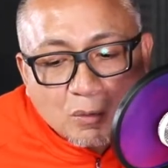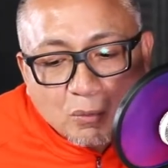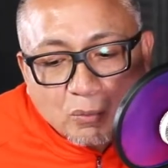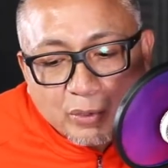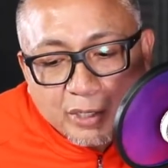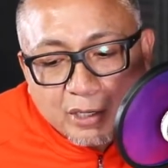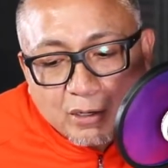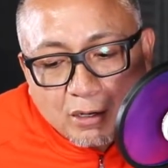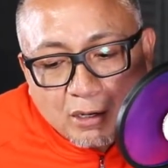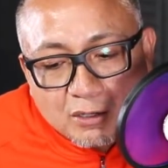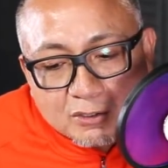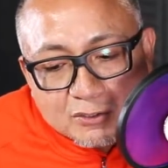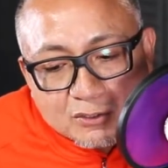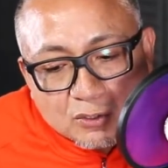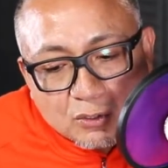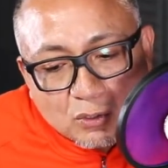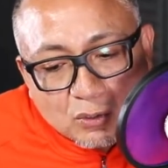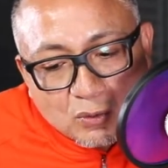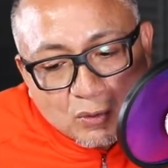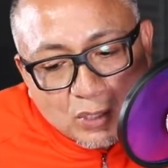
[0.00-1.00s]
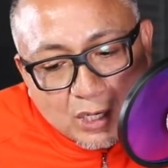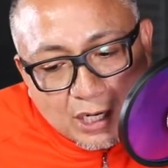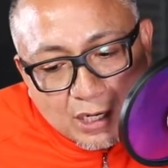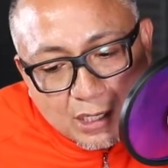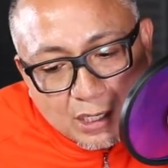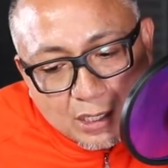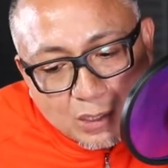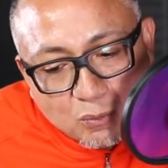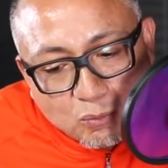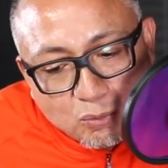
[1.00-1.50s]
We also
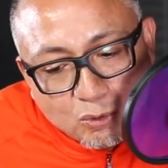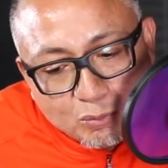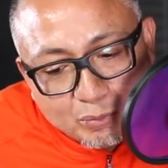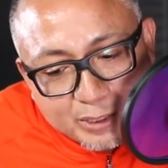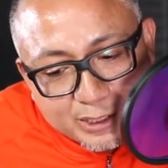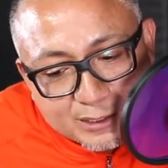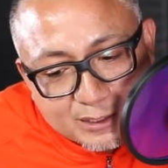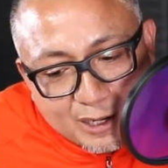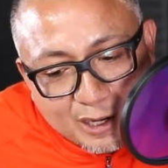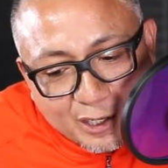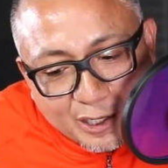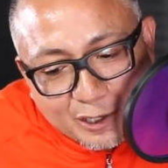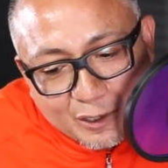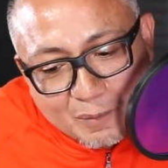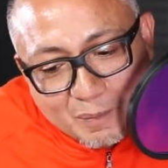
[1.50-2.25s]
will be talking